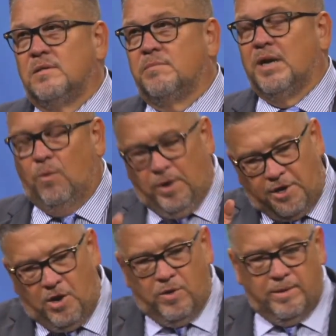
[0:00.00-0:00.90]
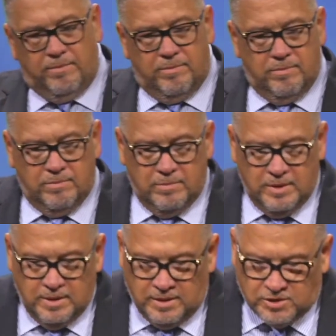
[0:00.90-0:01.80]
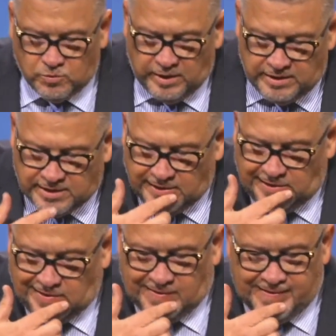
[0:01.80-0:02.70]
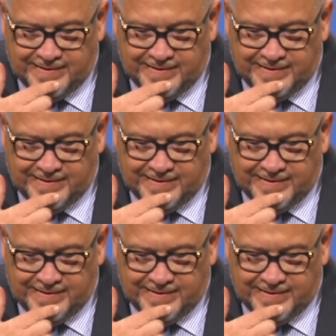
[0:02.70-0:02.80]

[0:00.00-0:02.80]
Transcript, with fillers: but I want to know him. This is what he's saying here.